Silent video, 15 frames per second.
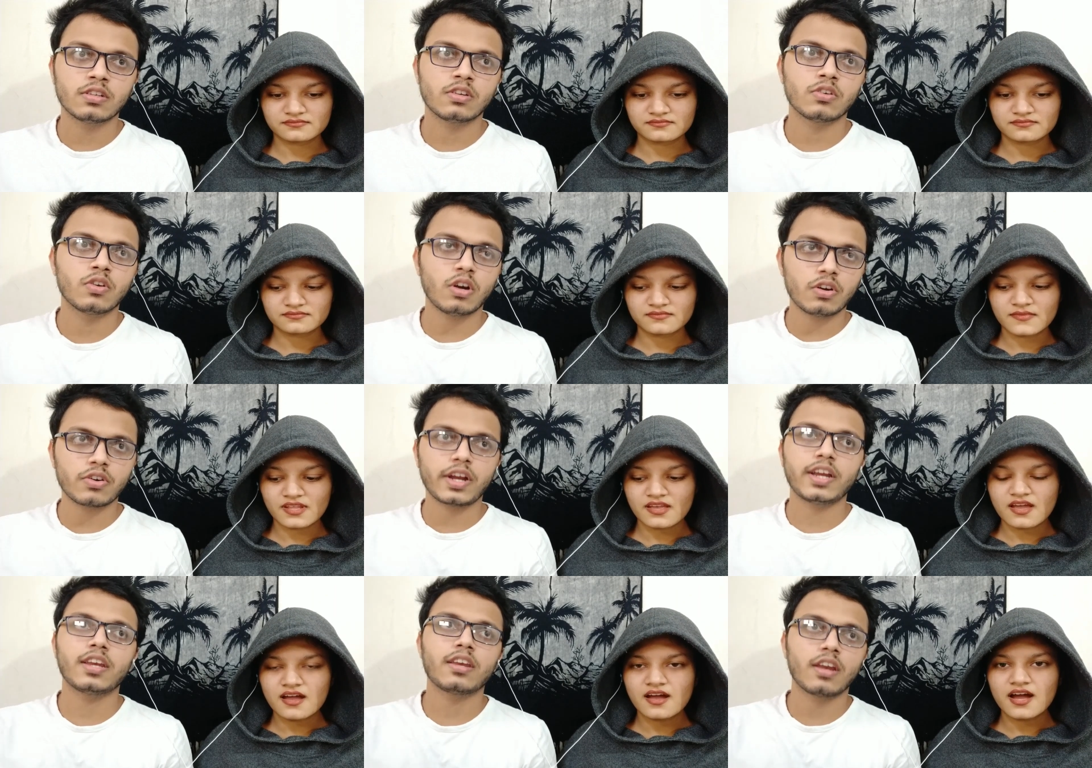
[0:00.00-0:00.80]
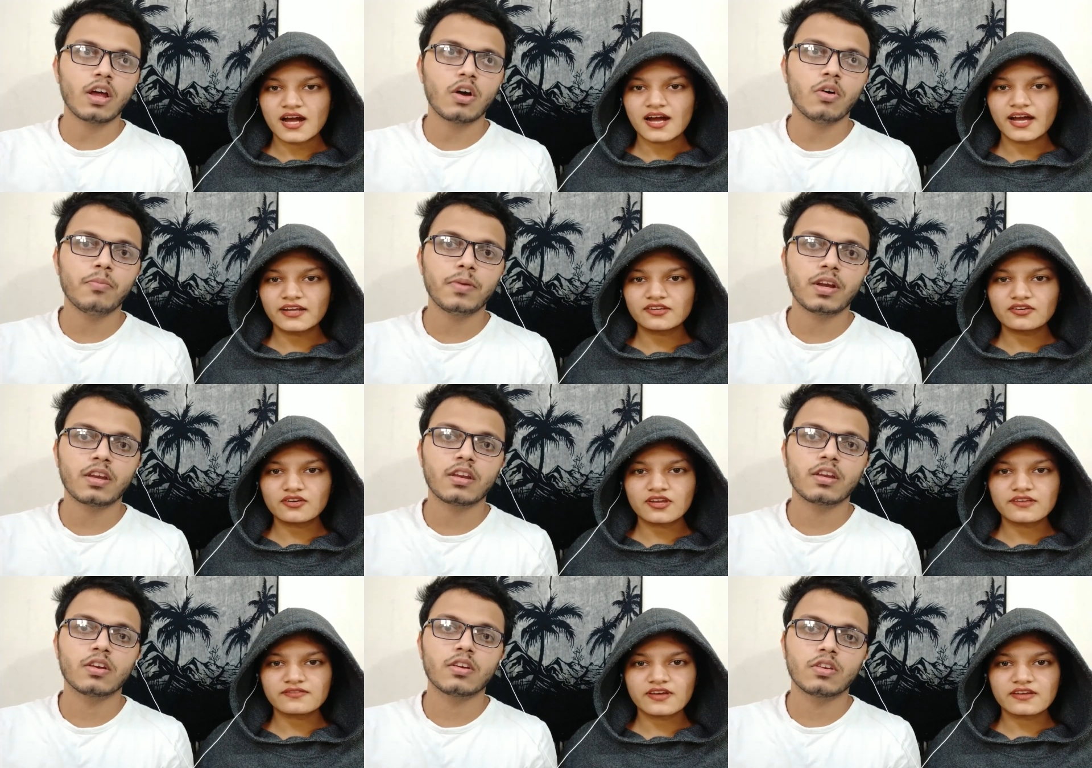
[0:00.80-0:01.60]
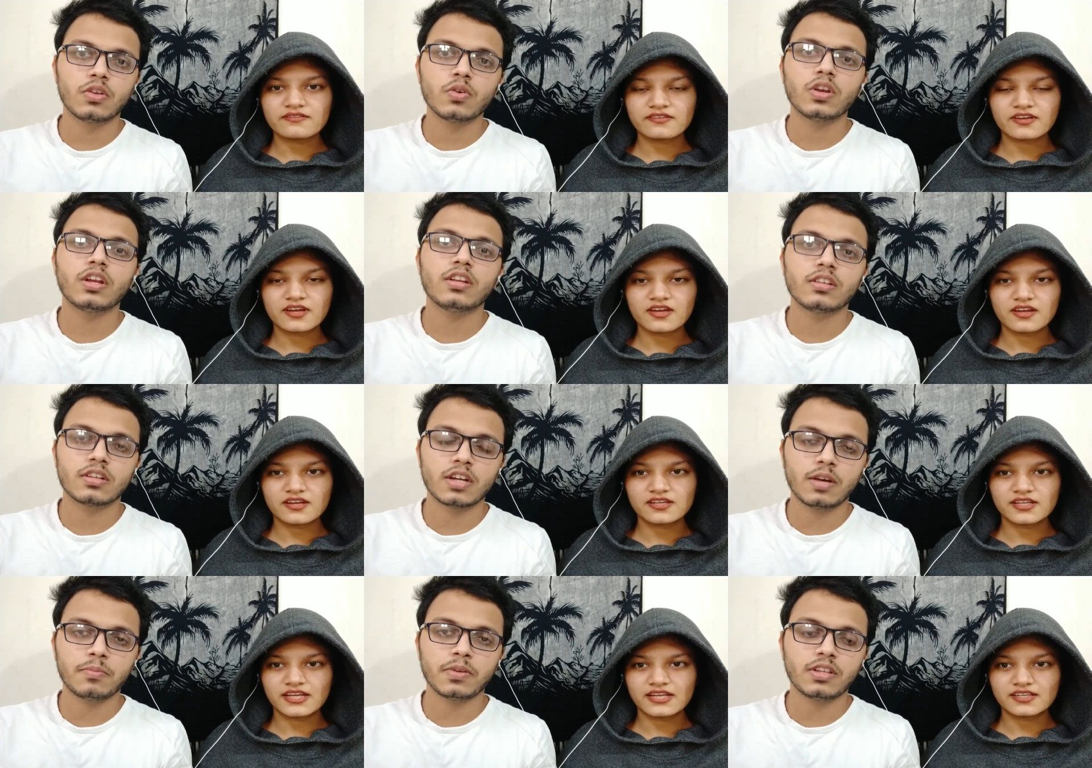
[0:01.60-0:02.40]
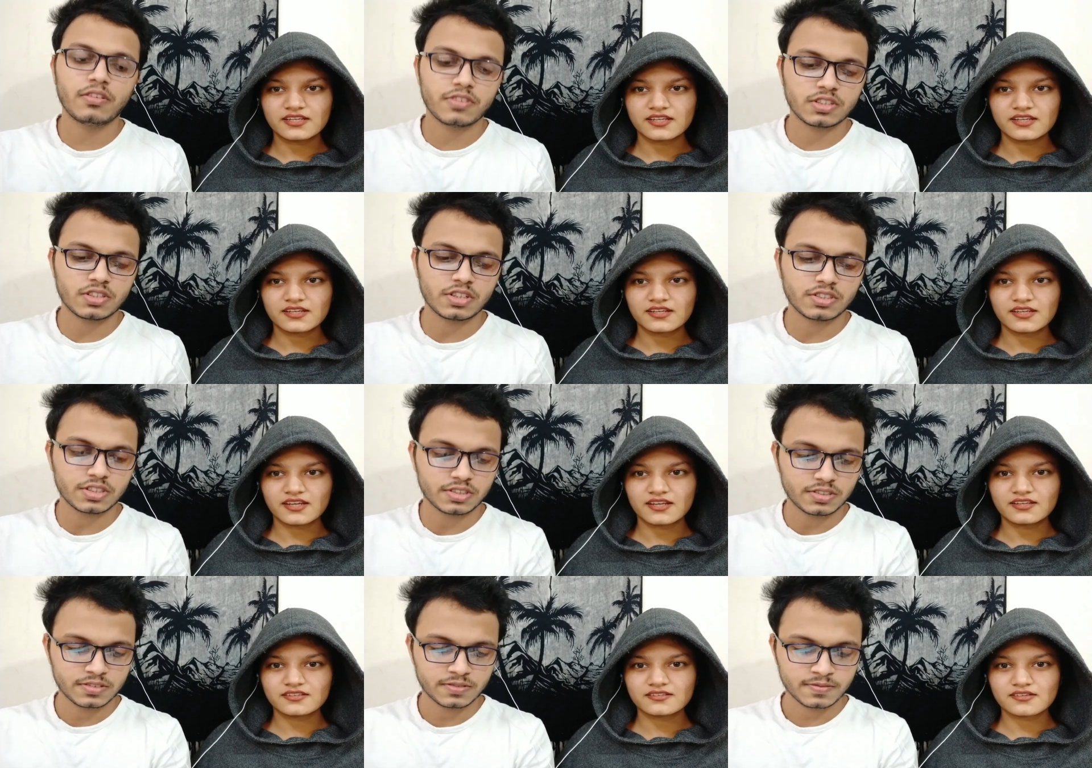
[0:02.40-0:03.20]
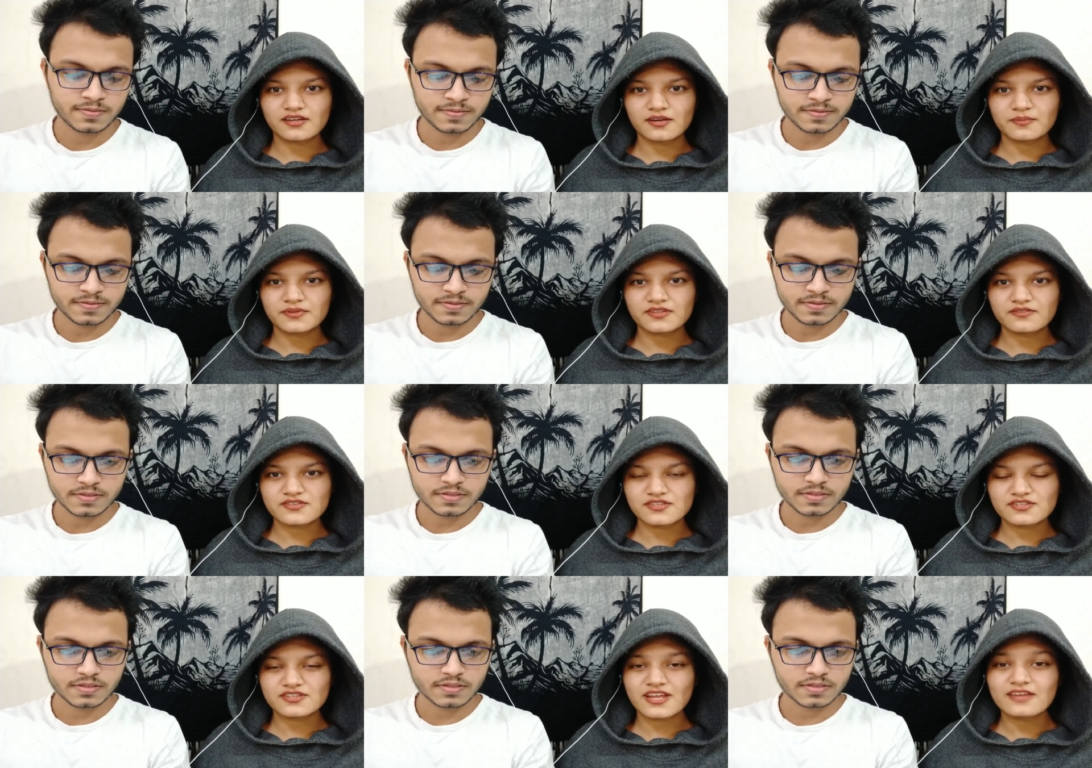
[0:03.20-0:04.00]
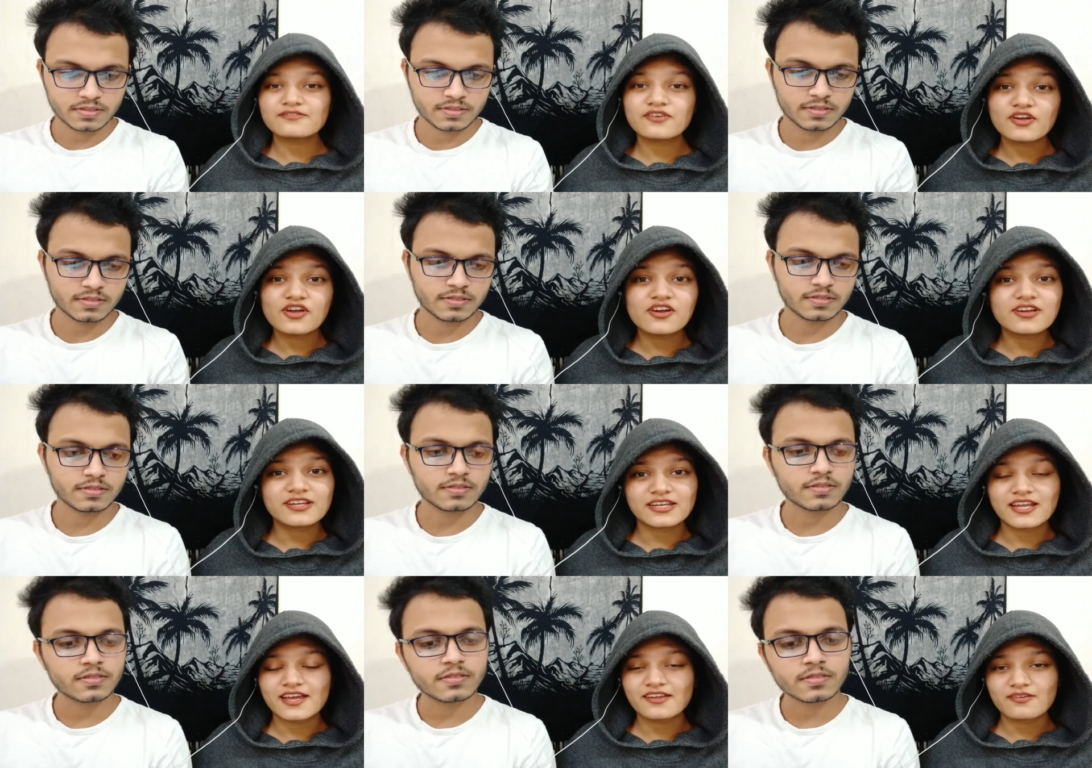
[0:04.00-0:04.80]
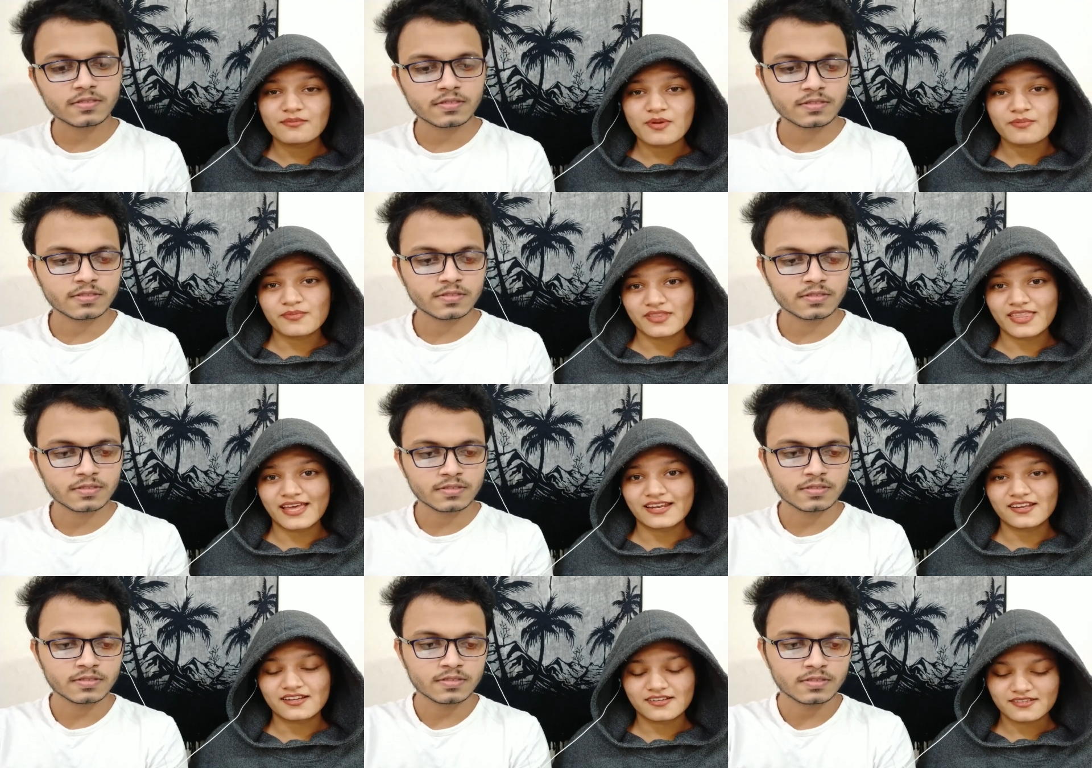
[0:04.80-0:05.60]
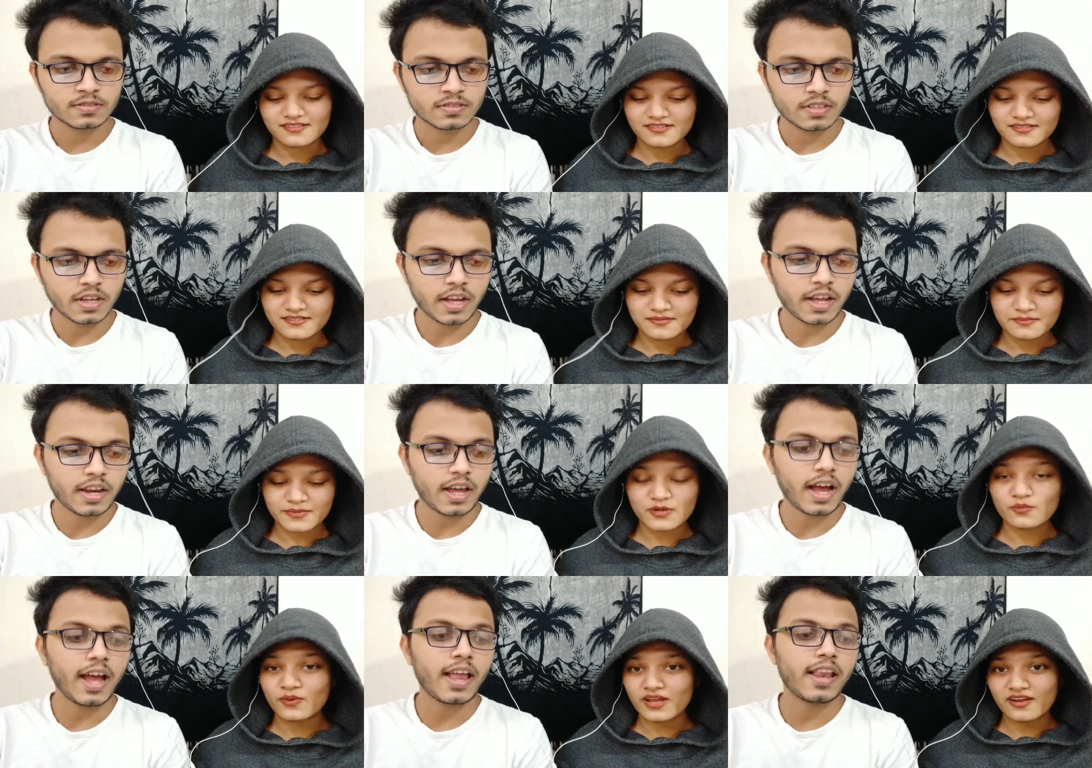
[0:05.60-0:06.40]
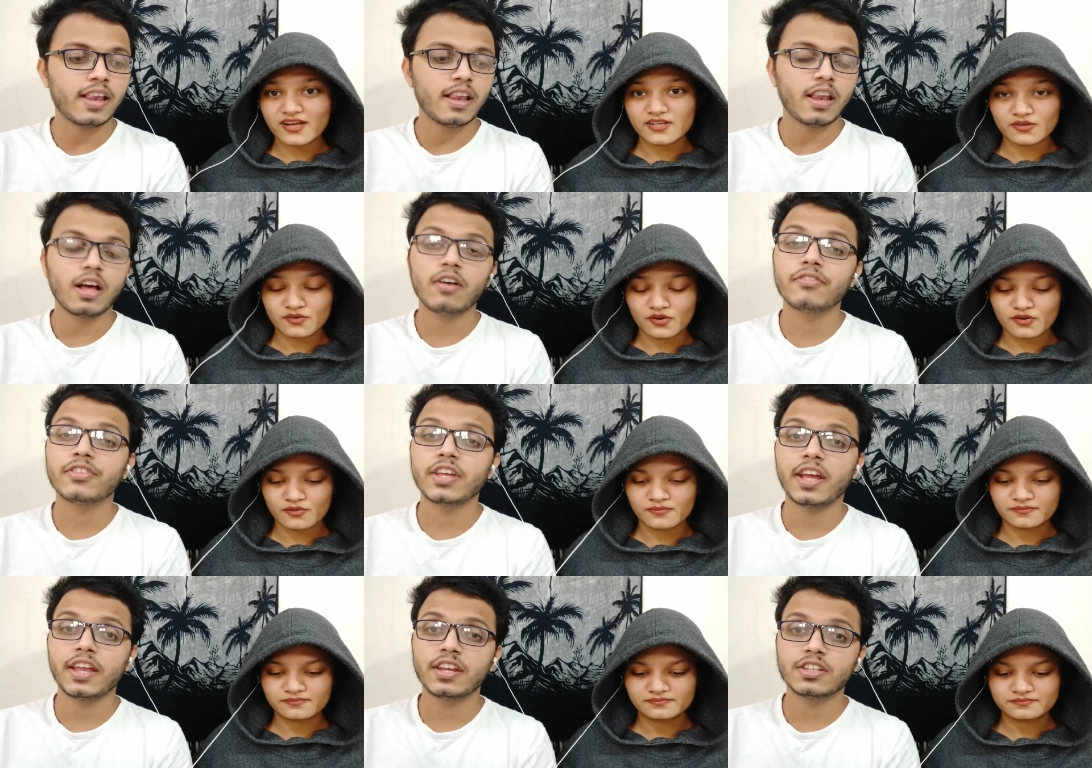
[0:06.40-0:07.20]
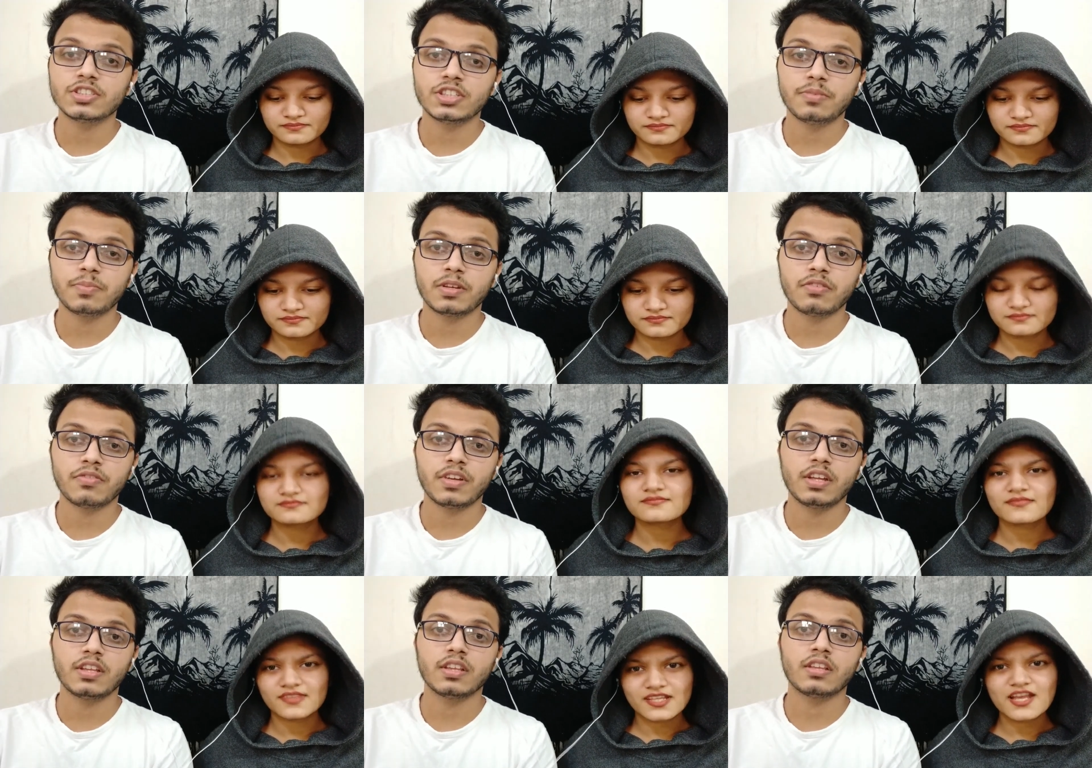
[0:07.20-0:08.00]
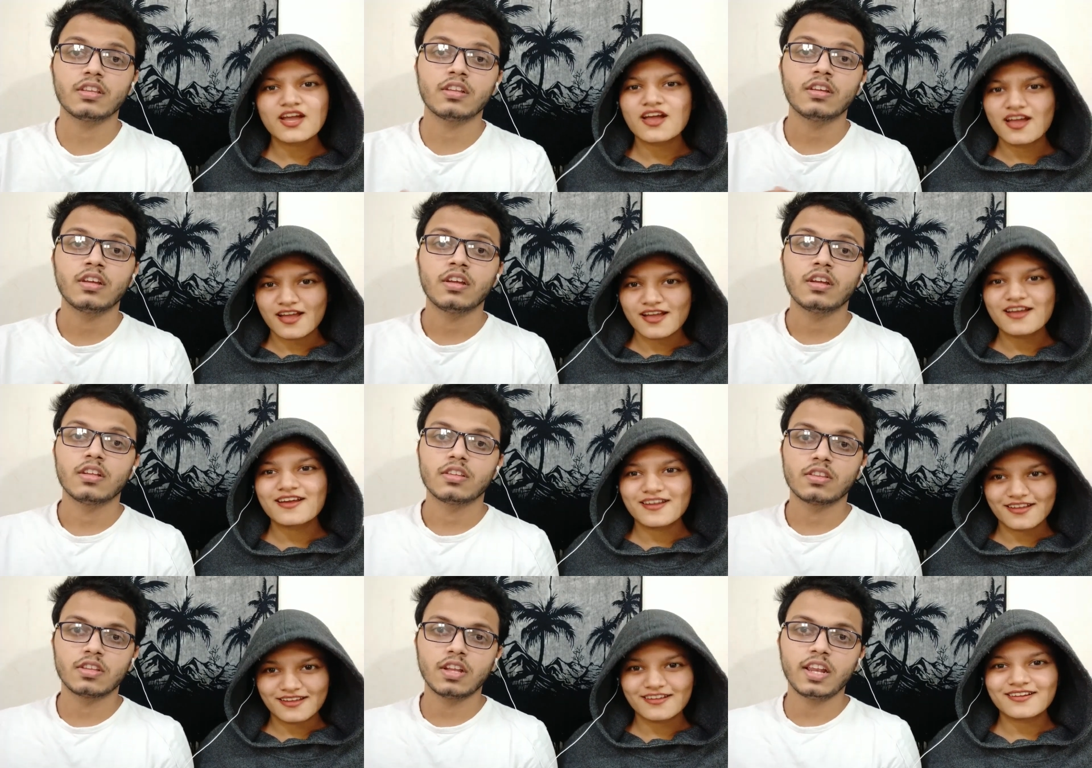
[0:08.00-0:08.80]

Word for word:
Speaker 1: not right now, I but during Ganpati Visarjan.
Speaker 2: In Ganpati Visarjan, I've heard it. I remember that.
Speaker 1: And I, love the energy between the